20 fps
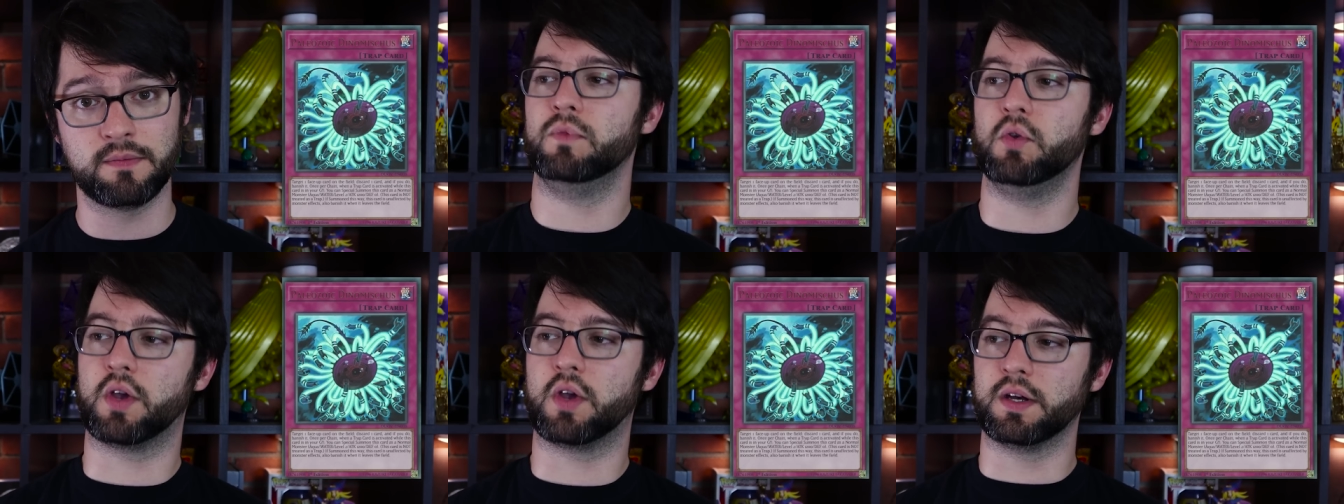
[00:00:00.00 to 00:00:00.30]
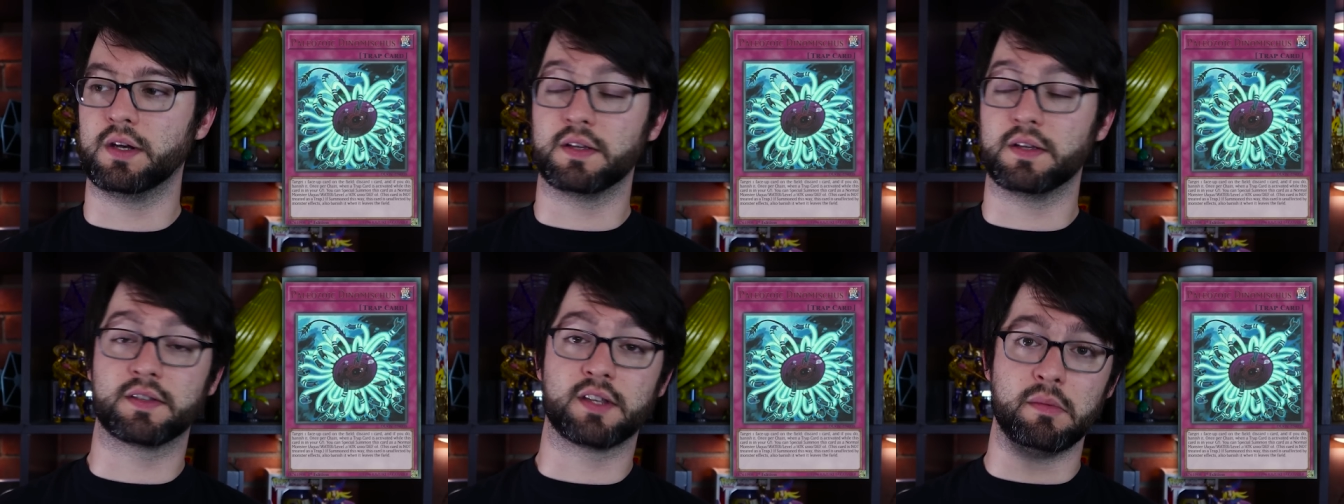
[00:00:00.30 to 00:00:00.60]
you
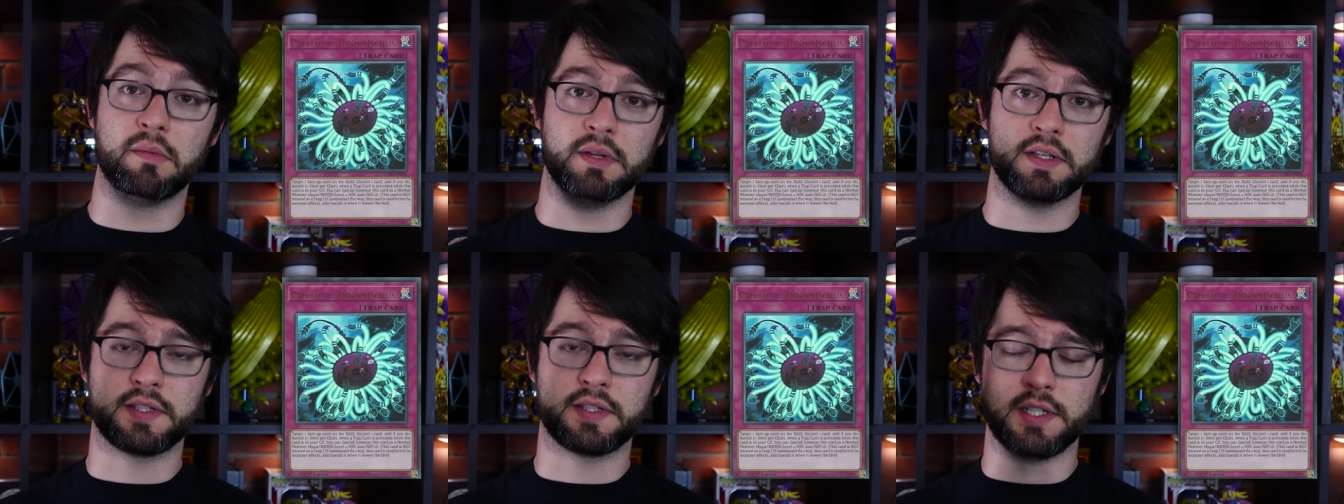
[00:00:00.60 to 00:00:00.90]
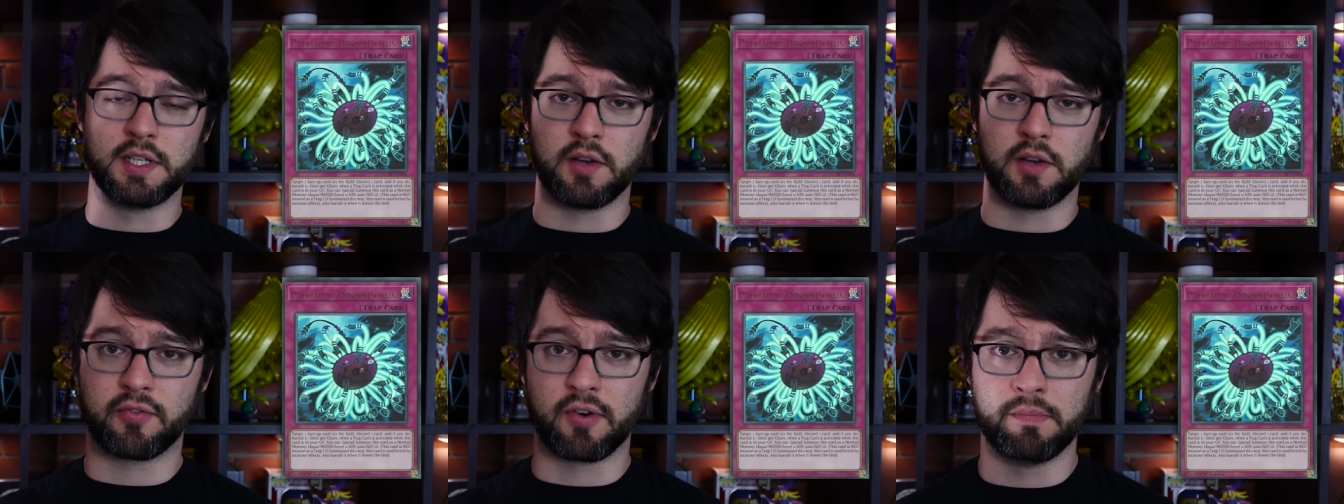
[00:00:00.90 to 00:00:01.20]
can summon this
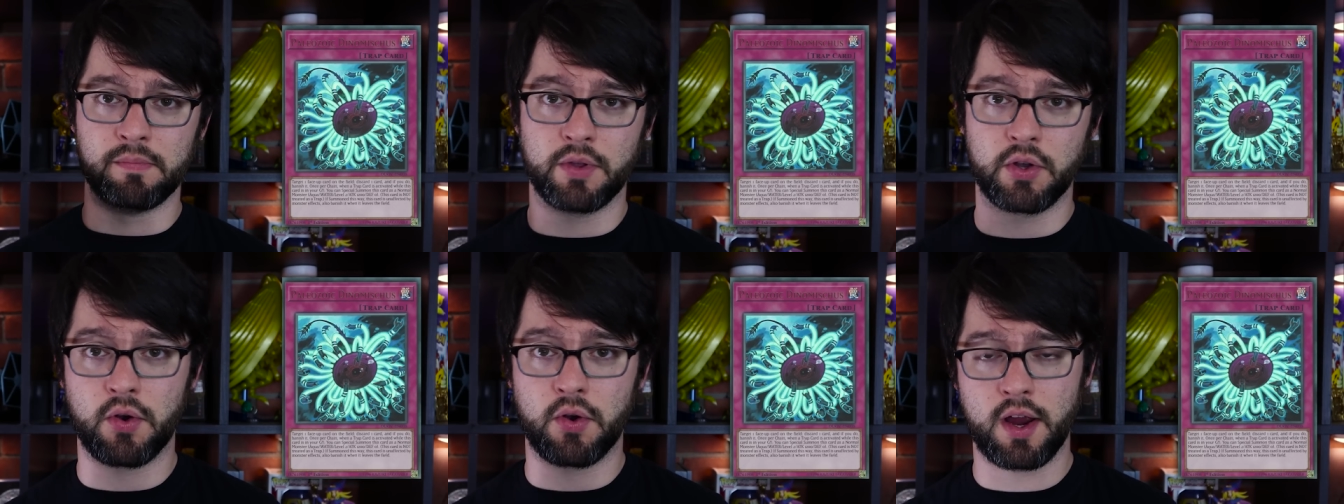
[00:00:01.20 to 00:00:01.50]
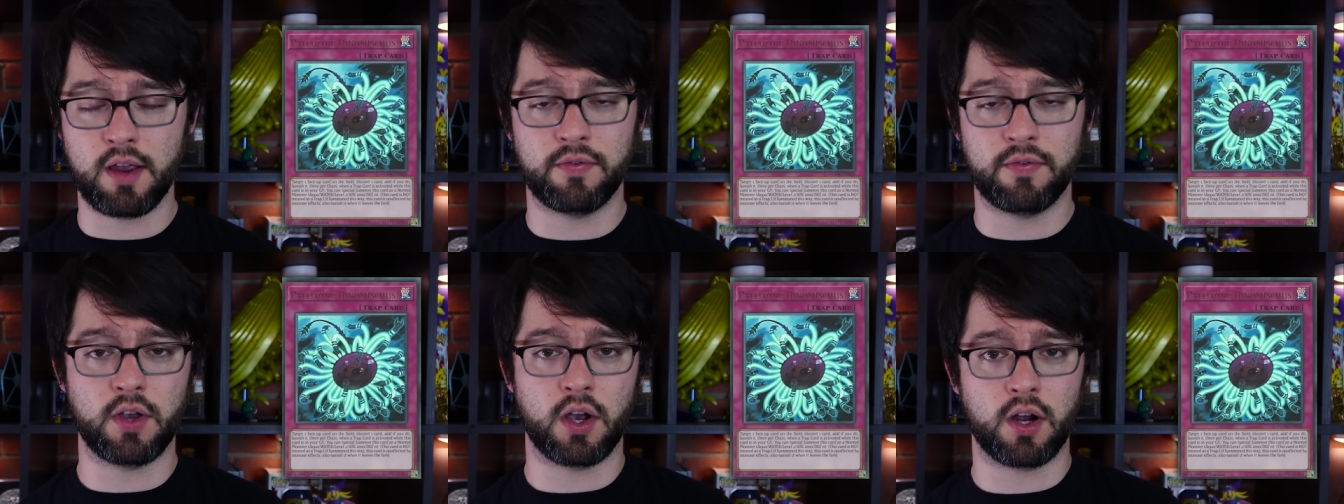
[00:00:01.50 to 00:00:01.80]
thing from the
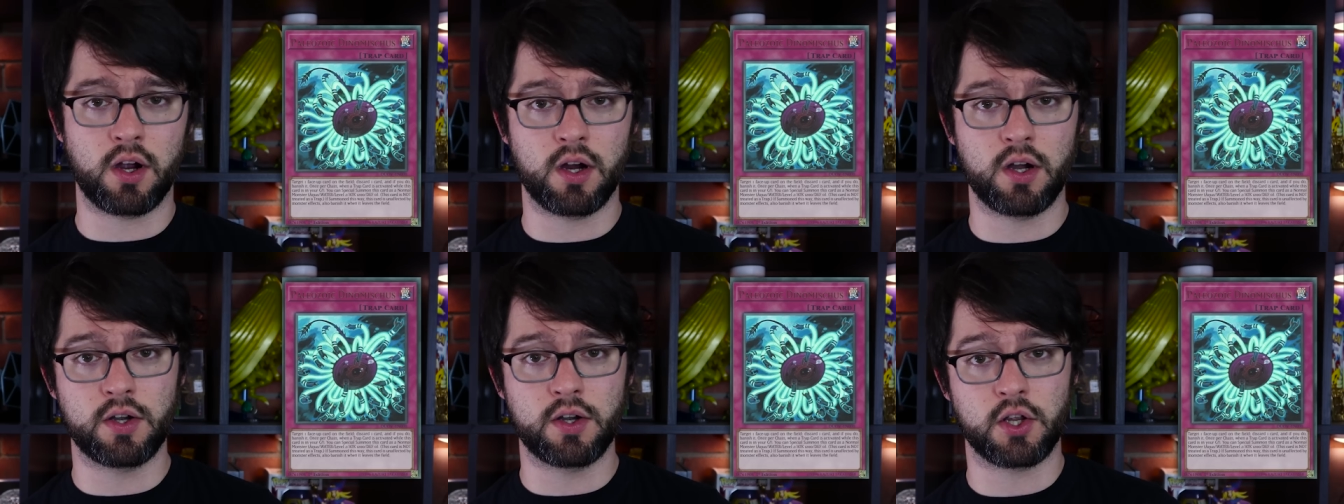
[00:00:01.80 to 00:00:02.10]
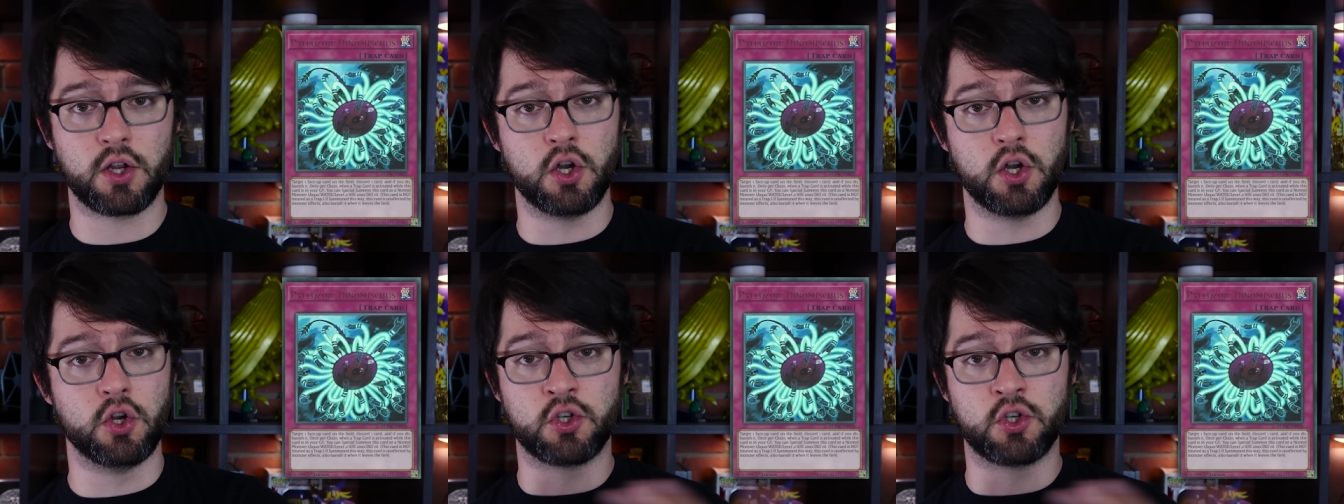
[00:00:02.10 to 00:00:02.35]
graveyard